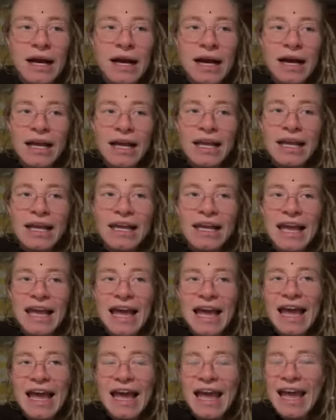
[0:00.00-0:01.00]
I
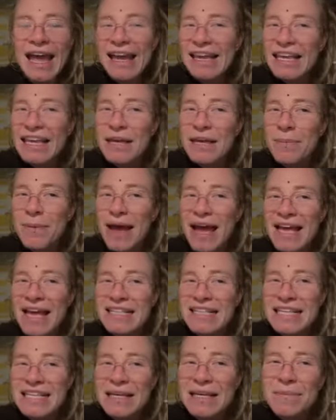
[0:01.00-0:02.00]
keep
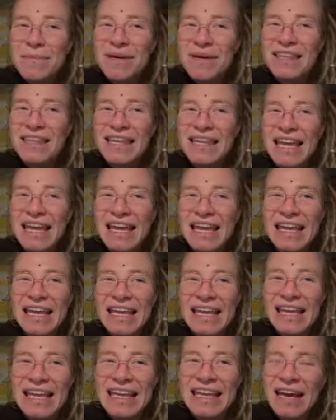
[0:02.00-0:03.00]
asking, but
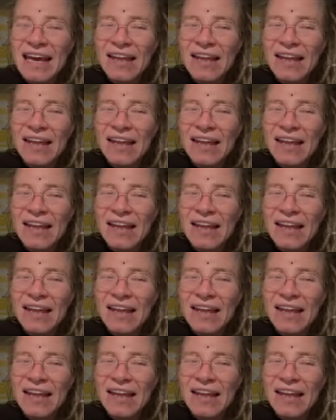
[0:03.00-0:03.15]
they,